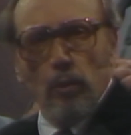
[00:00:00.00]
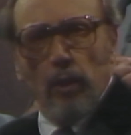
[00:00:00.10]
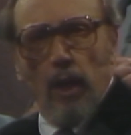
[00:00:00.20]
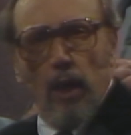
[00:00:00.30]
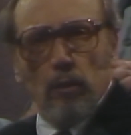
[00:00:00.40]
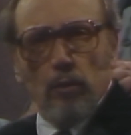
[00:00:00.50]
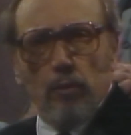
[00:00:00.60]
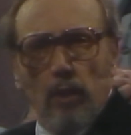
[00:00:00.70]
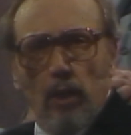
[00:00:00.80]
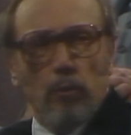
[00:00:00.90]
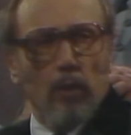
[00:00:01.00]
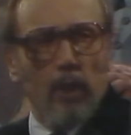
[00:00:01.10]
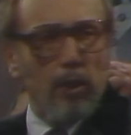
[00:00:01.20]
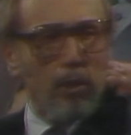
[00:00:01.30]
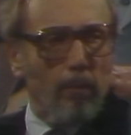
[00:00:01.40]
Handel's Israel in
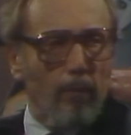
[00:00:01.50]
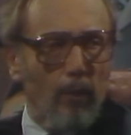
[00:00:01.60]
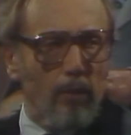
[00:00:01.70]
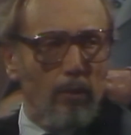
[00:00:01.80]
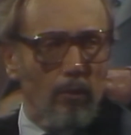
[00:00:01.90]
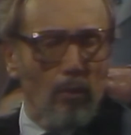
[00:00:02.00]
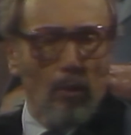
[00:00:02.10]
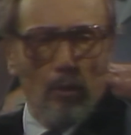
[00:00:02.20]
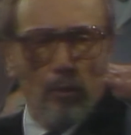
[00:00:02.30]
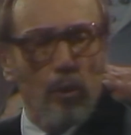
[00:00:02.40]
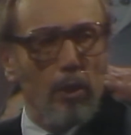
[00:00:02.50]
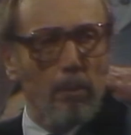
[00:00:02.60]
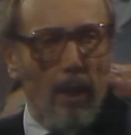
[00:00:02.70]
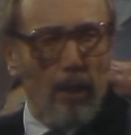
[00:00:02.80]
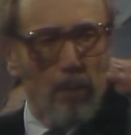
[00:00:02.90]
Egypt, for instance, or Judas
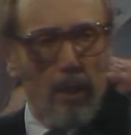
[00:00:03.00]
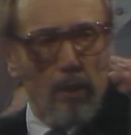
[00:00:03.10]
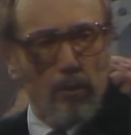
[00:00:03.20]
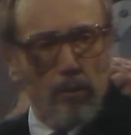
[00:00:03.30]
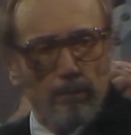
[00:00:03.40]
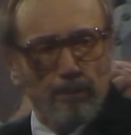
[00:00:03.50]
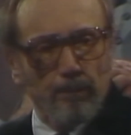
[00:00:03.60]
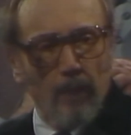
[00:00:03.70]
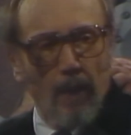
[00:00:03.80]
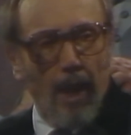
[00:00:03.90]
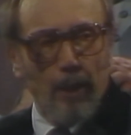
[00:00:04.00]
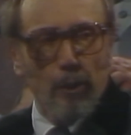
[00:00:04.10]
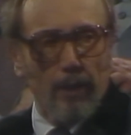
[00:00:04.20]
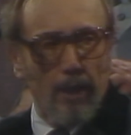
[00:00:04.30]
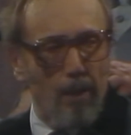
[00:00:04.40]
Maccabeus, I
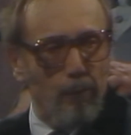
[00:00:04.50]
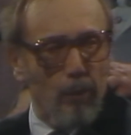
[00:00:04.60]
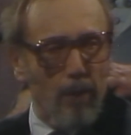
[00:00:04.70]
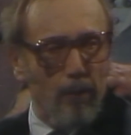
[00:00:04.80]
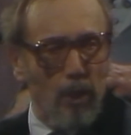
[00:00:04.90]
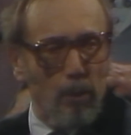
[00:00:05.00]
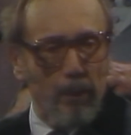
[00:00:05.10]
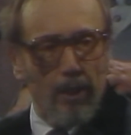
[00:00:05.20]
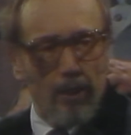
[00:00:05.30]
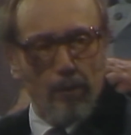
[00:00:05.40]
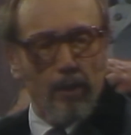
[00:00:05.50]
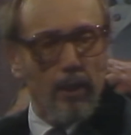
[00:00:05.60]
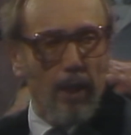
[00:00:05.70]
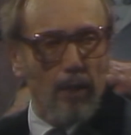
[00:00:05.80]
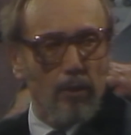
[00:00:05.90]
couldn't get up for it every year because of the
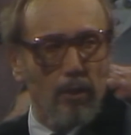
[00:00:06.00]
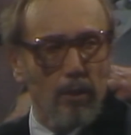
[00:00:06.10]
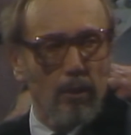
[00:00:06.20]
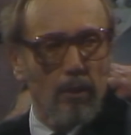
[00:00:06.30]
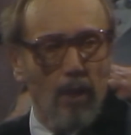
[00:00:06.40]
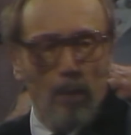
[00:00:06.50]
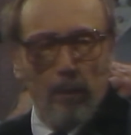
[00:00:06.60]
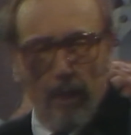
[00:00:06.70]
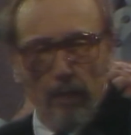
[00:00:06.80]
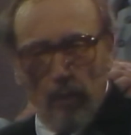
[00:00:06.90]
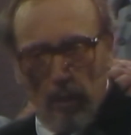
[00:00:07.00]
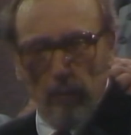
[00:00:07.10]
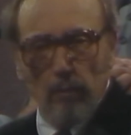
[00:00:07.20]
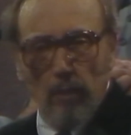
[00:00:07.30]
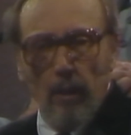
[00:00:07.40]
text. I mean, that's a
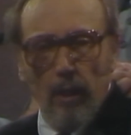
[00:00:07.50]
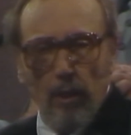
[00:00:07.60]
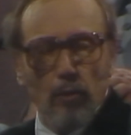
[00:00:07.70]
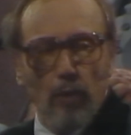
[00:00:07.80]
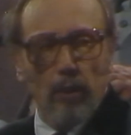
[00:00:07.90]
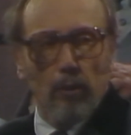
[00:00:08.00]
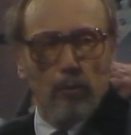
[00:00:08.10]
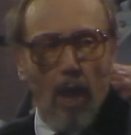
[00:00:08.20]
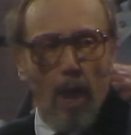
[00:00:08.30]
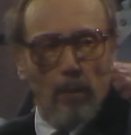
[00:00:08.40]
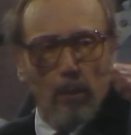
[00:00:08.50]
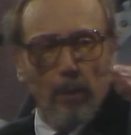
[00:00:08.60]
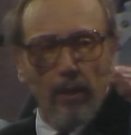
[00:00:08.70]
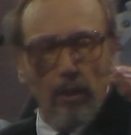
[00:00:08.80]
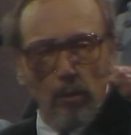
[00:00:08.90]
historical drama,
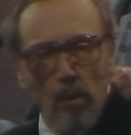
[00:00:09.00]
but this